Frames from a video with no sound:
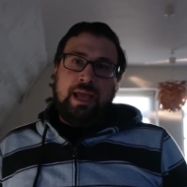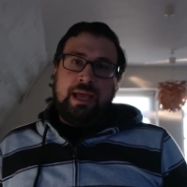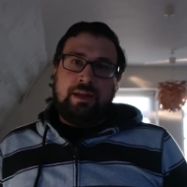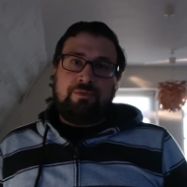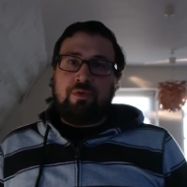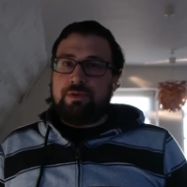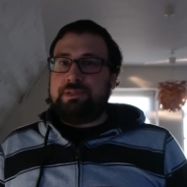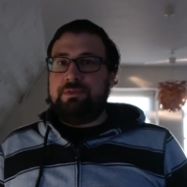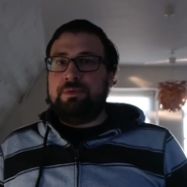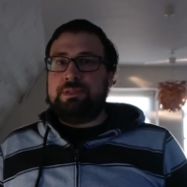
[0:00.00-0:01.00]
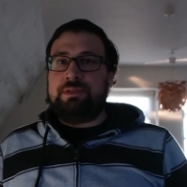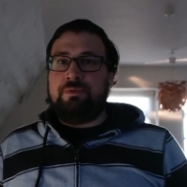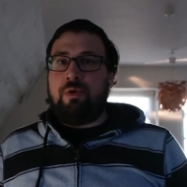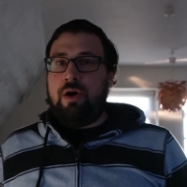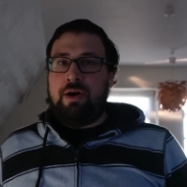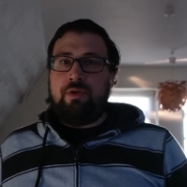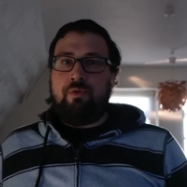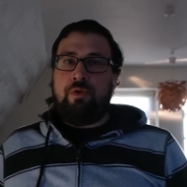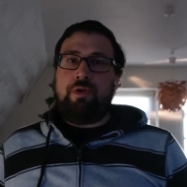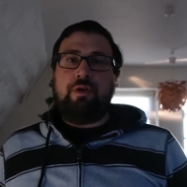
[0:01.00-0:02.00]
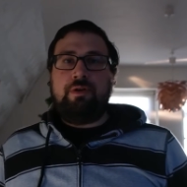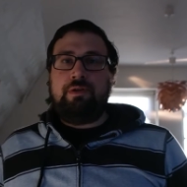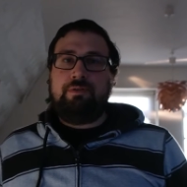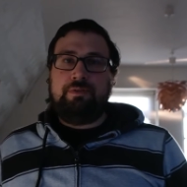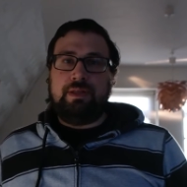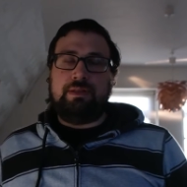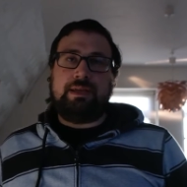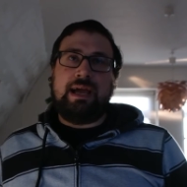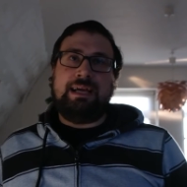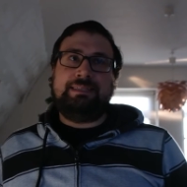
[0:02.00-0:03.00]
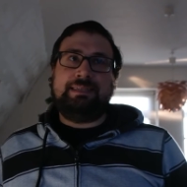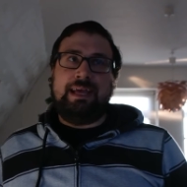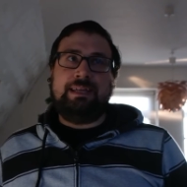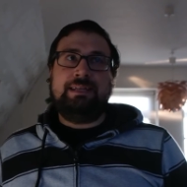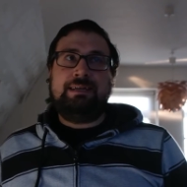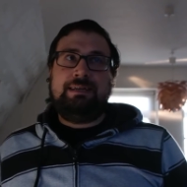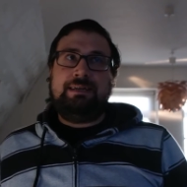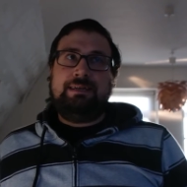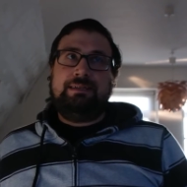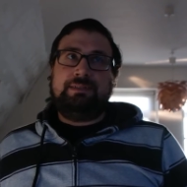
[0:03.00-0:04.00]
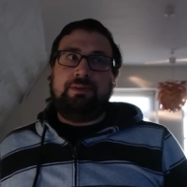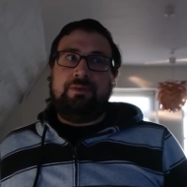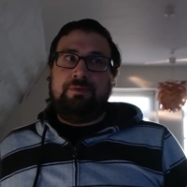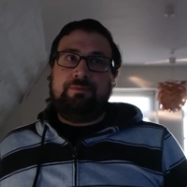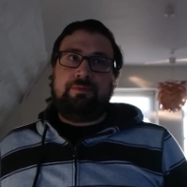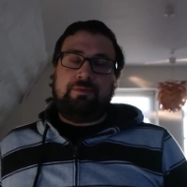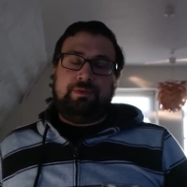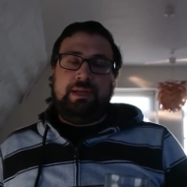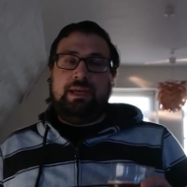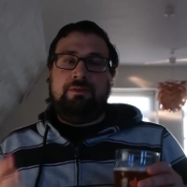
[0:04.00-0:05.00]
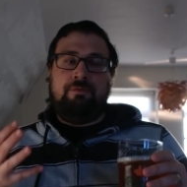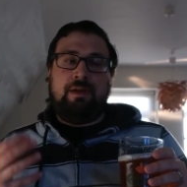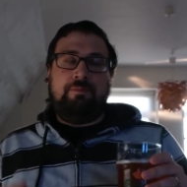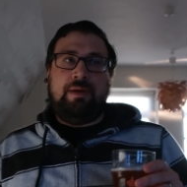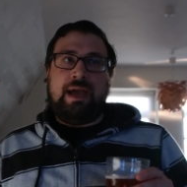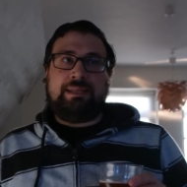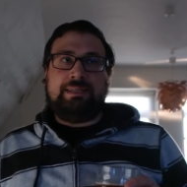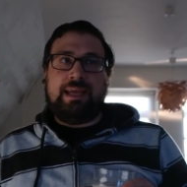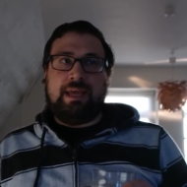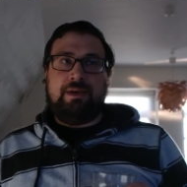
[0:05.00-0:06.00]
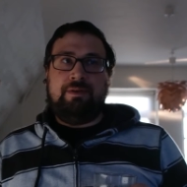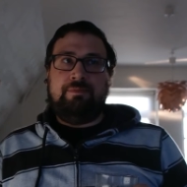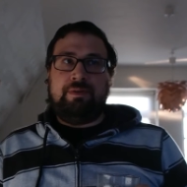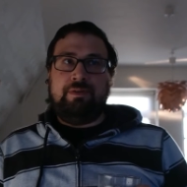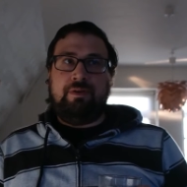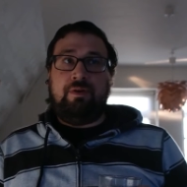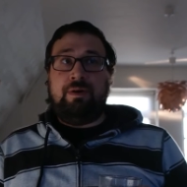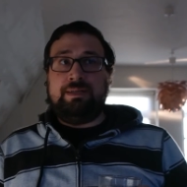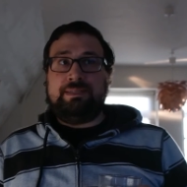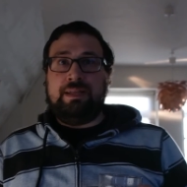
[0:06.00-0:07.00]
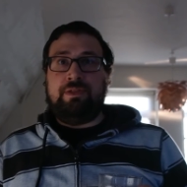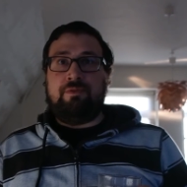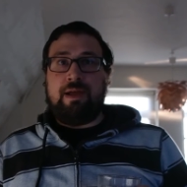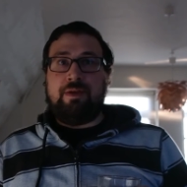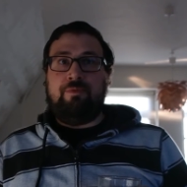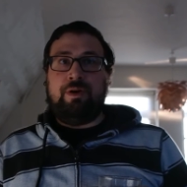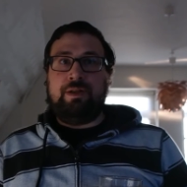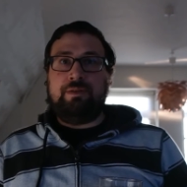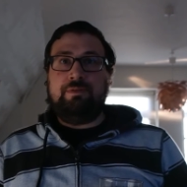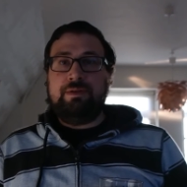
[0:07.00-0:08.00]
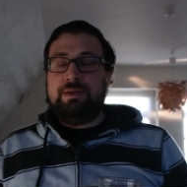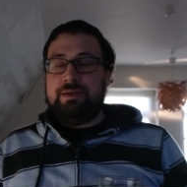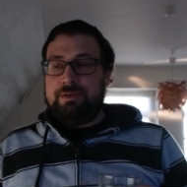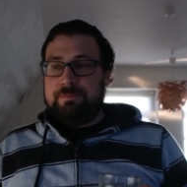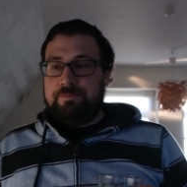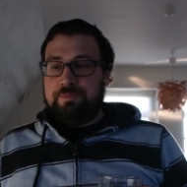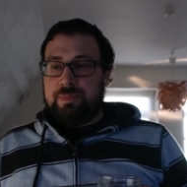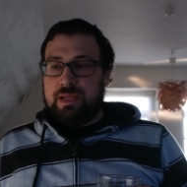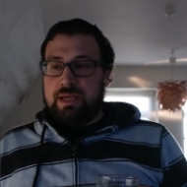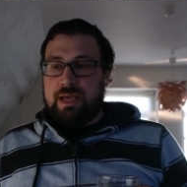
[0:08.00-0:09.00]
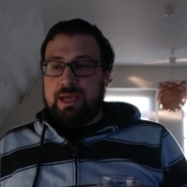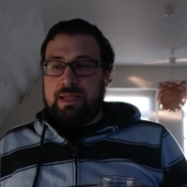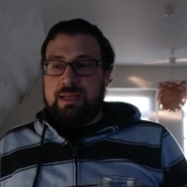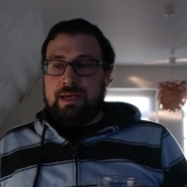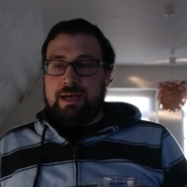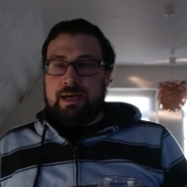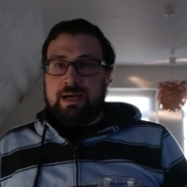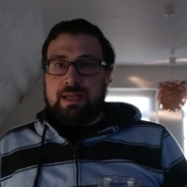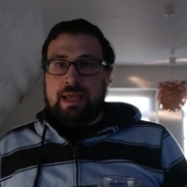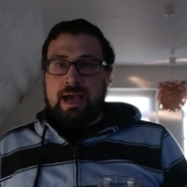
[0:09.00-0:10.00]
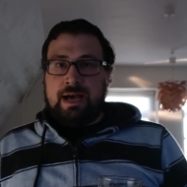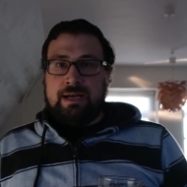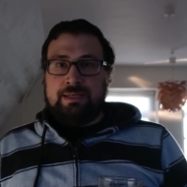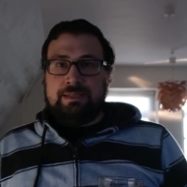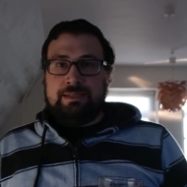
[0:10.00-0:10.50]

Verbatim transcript: and of course it was the wrong order that the guy sent. So of course I had to write back to him, and oh I'll send the right one. And uh, yeah,